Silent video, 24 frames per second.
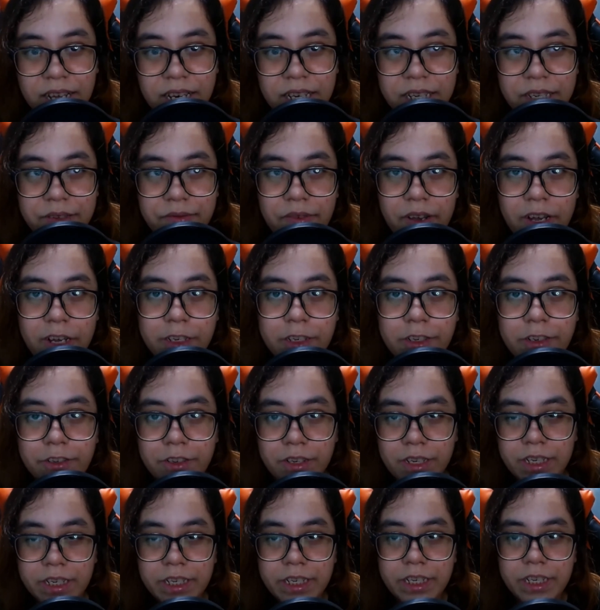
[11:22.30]
and
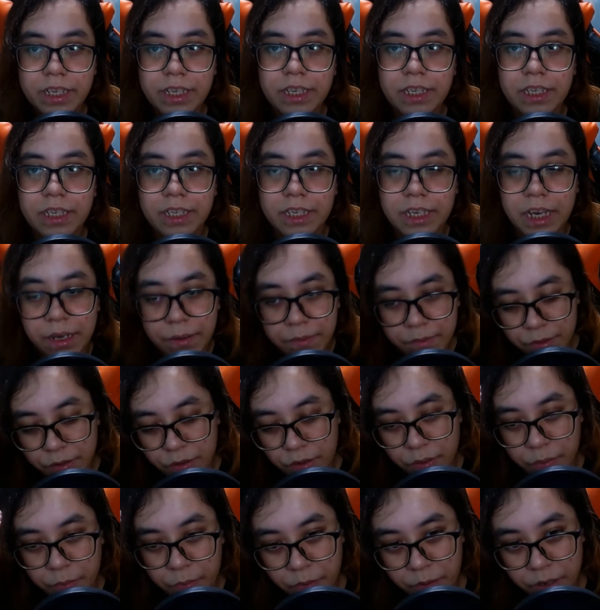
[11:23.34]
eventually came to
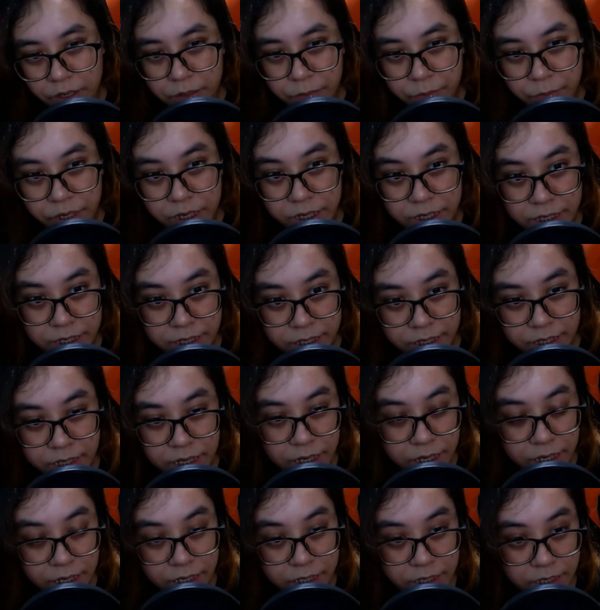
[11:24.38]
a point where he's
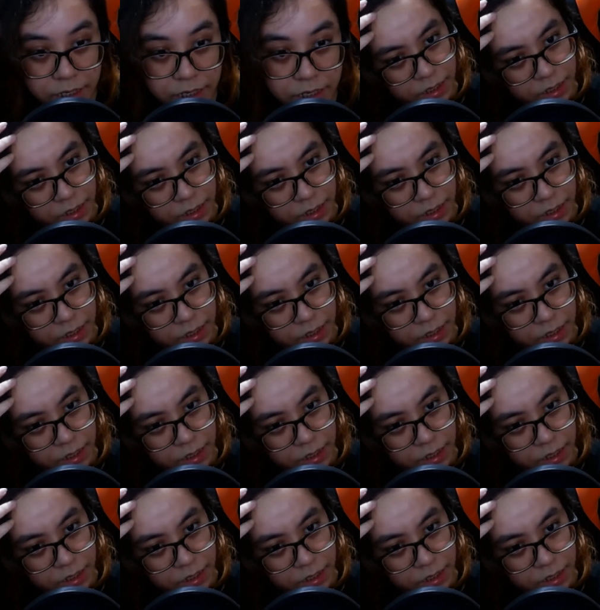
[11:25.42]
like,